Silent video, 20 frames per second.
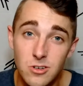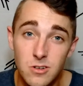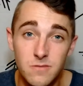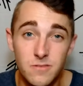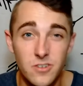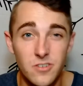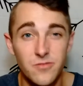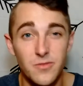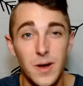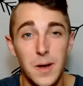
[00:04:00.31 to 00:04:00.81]
you can
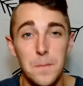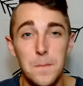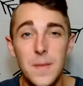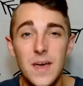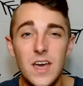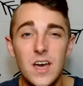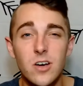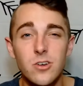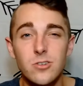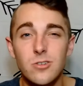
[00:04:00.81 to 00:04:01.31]
vote by
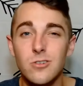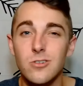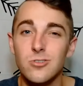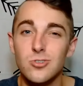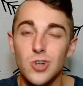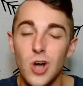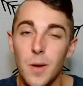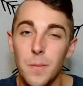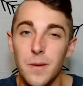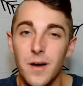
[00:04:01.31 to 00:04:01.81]
mail, you can
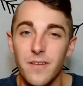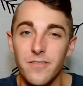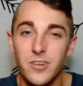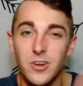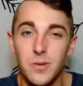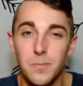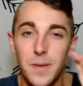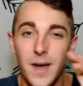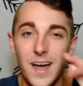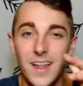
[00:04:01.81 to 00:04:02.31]
drop off
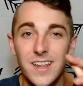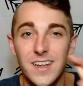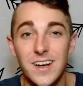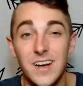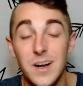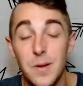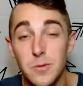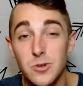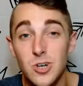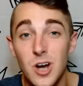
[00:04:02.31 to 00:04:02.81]
your ballot
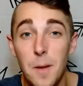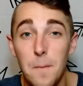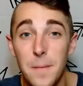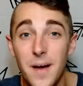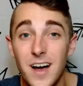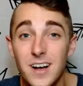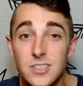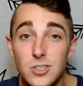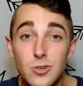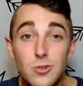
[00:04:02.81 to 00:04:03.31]
in a drop
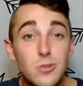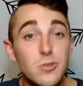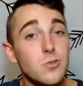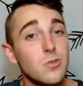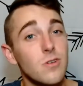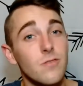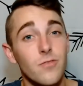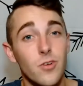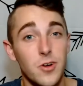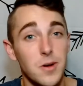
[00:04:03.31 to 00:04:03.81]
box, or
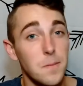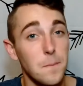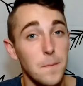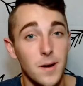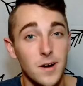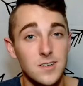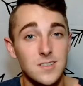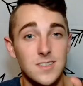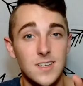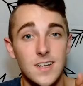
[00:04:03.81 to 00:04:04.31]
you can vote in
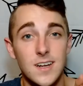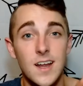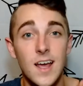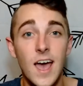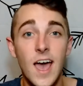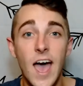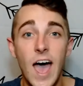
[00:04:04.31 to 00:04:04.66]
person.